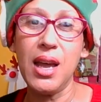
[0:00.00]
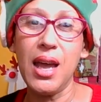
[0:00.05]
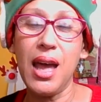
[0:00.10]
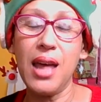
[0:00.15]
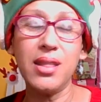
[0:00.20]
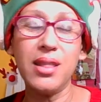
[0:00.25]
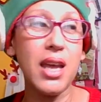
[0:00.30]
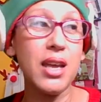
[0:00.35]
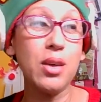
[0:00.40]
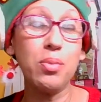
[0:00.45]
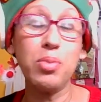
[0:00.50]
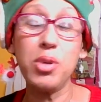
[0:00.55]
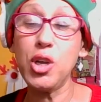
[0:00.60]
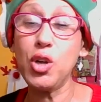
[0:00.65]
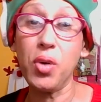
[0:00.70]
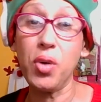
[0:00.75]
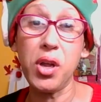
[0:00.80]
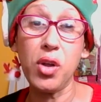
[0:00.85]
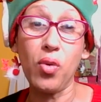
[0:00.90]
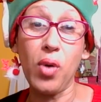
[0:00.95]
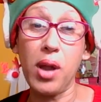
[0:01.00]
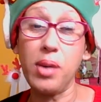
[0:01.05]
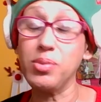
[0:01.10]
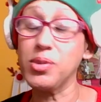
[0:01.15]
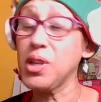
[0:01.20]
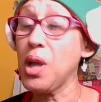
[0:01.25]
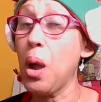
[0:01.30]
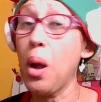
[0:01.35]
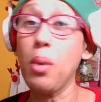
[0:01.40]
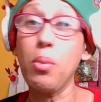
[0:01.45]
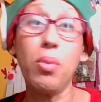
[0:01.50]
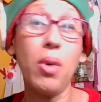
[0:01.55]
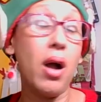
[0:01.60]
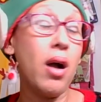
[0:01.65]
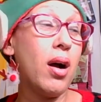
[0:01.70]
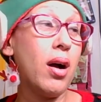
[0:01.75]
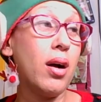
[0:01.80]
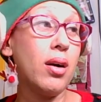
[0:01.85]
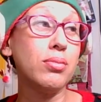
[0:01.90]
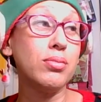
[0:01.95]
And they could be green grapes,
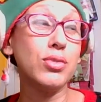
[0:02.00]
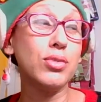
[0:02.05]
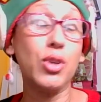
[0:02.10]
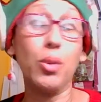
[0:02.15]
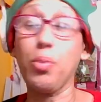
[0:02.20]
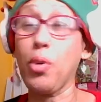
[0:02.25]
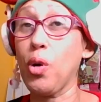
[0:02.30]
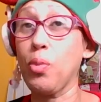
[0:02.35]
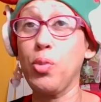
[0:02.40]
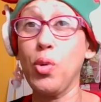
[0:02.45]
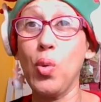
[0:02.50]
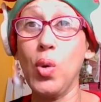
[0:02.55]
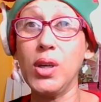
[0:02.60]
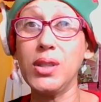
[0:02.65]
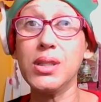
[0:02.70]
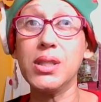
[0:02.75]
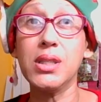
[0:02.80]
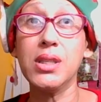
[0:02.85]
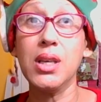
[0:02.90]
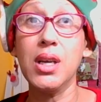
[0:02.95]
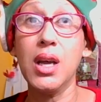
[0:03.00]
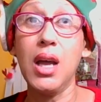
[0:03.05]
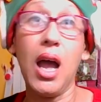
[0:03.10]
uh, the purple ones.